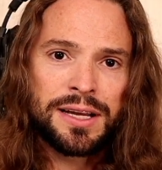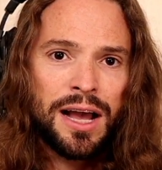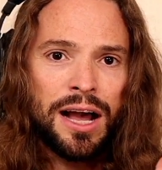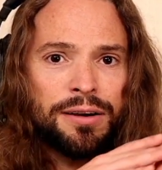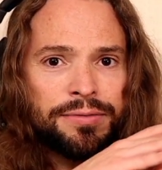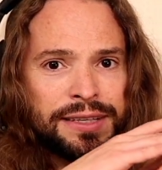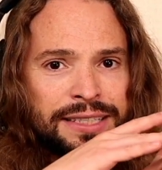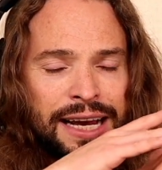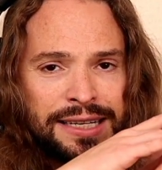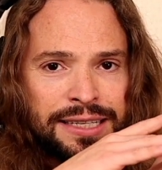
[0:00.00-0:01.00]
of the
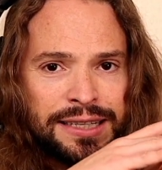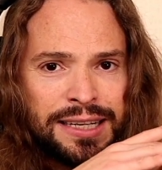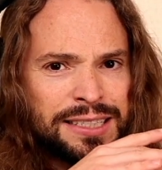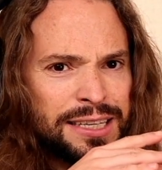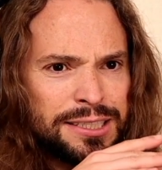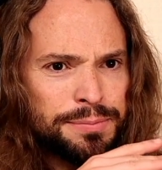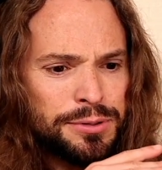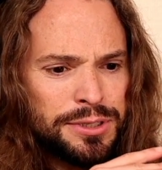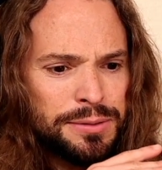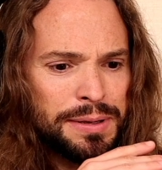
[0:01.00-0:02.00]
tendon. That's not supposed
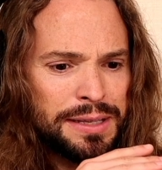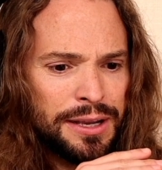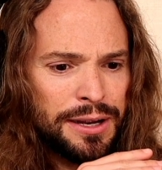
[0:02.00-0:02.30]
to be there.